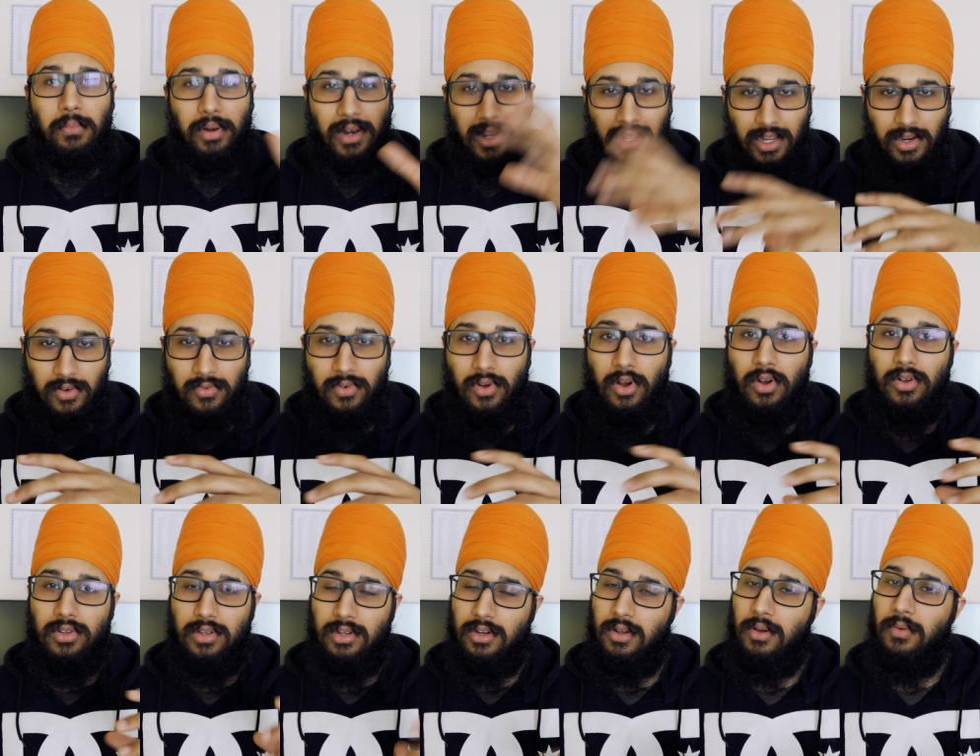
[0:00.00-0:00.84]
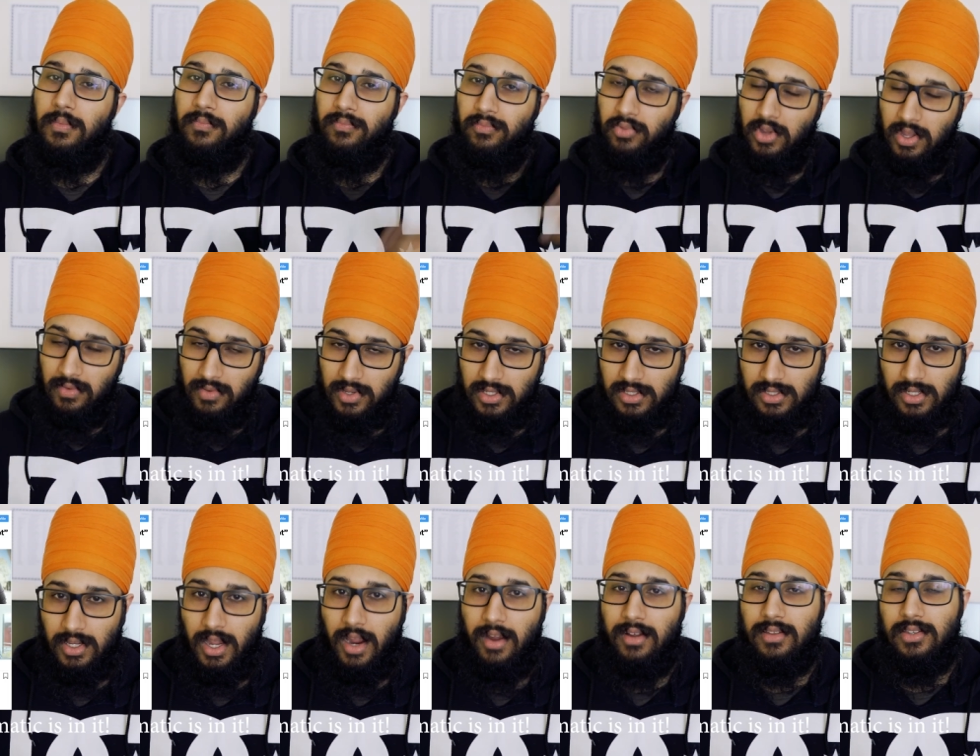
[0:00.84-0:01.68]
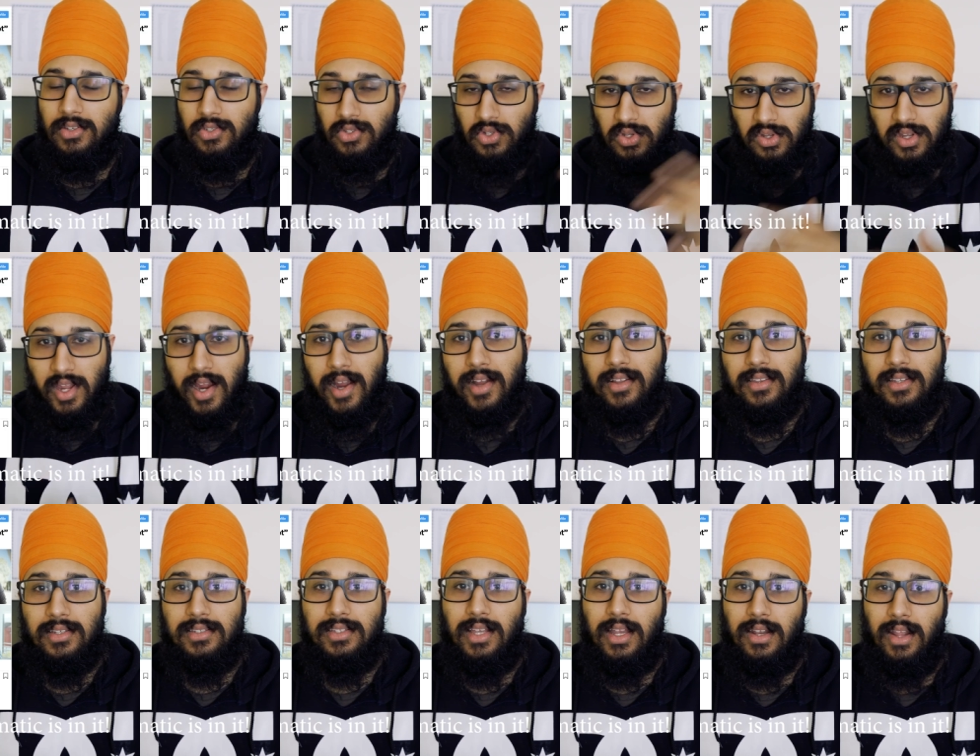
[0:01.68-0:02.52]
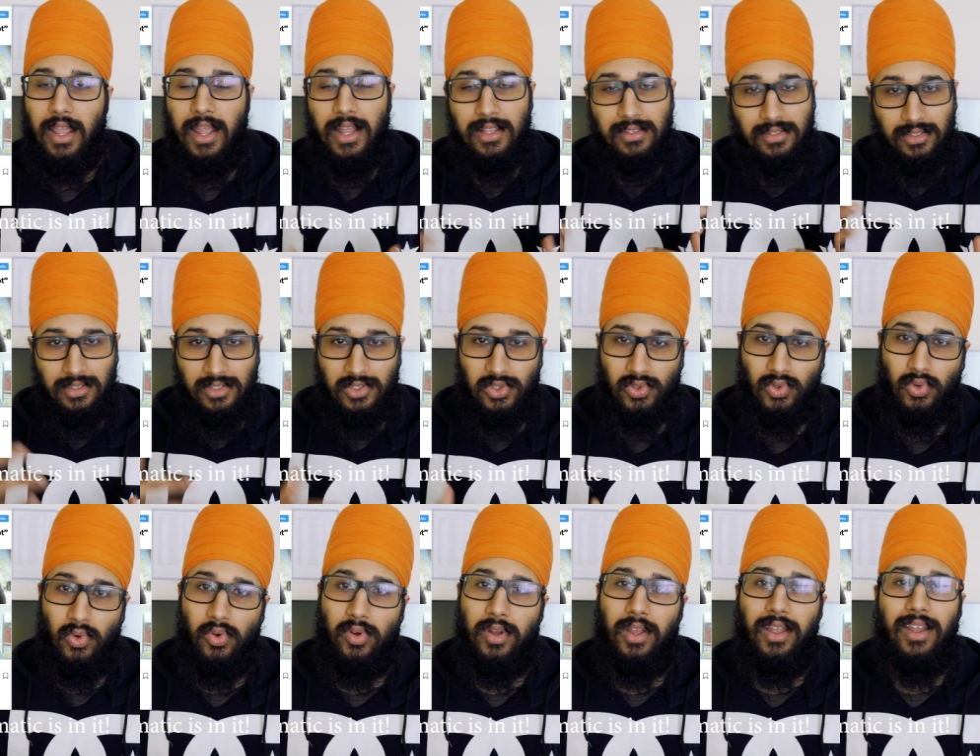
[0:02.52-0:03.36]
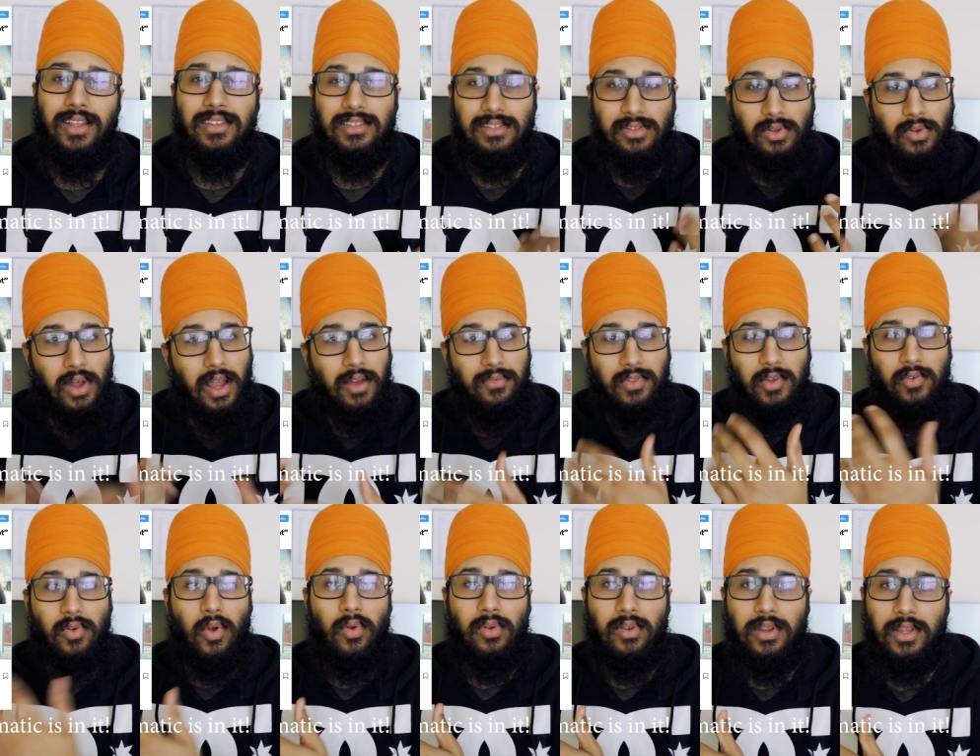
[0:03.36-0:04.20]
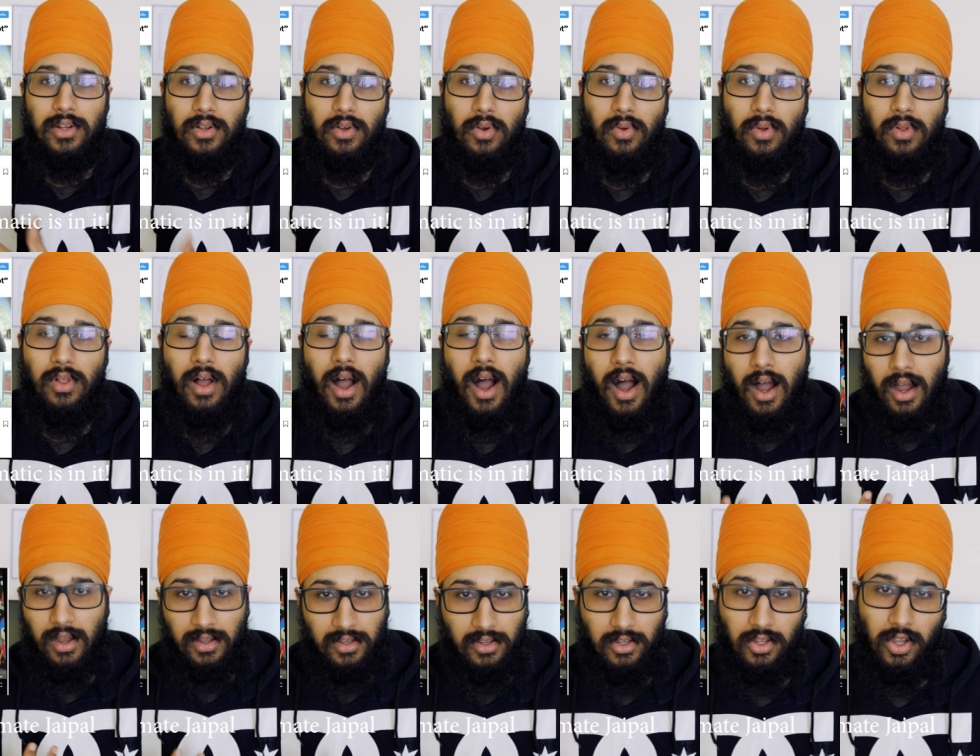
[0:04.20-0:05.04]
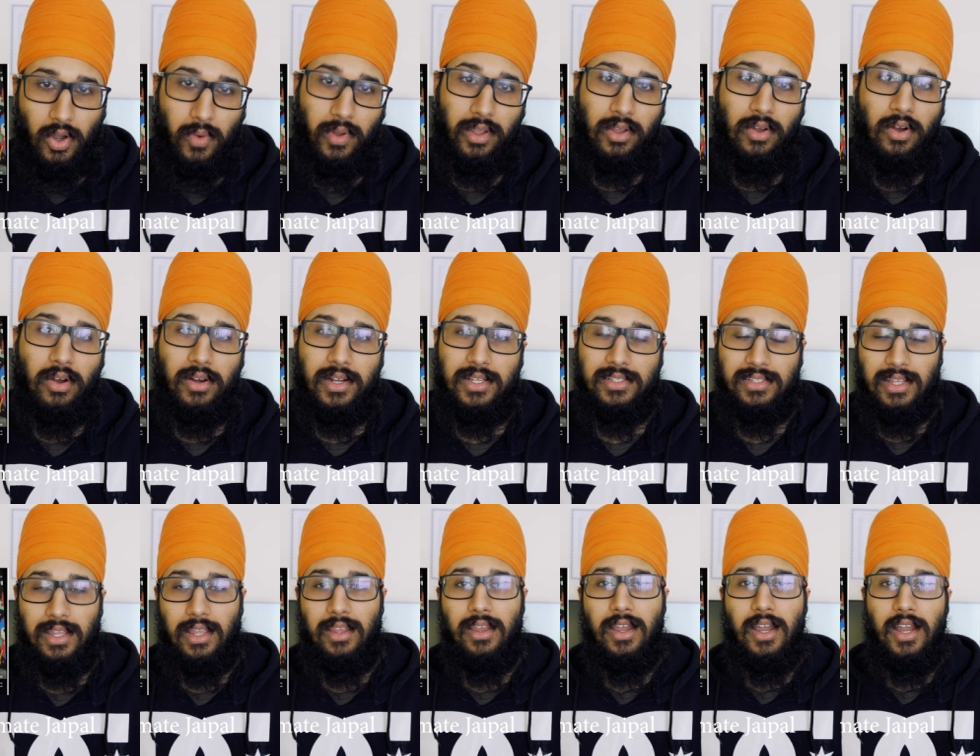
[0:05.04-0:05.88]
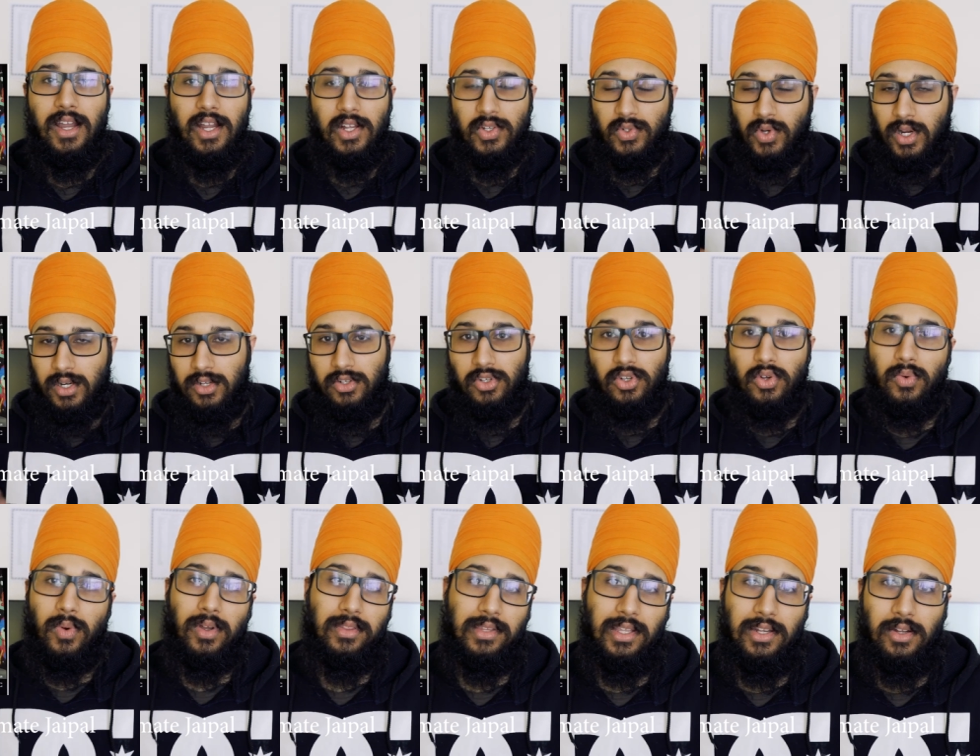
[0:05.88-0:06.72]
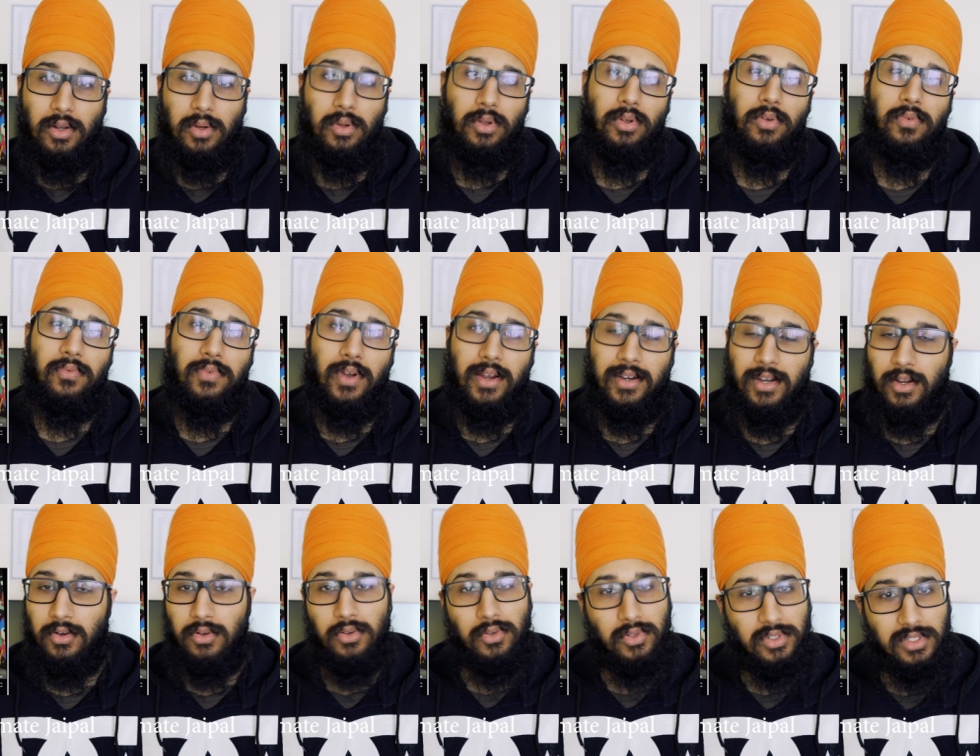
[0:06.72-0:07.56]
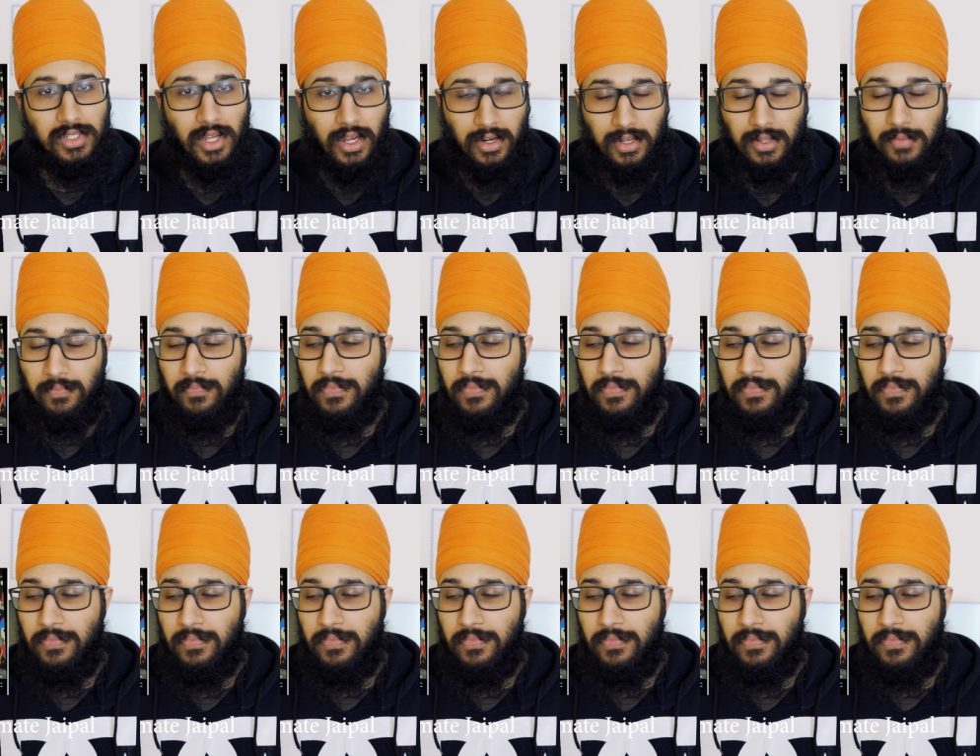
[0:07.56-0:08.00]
play a role, you know, previous characters, new characters that enter the story and still have their own little arc going on as they try to do what they do to find out who's done it.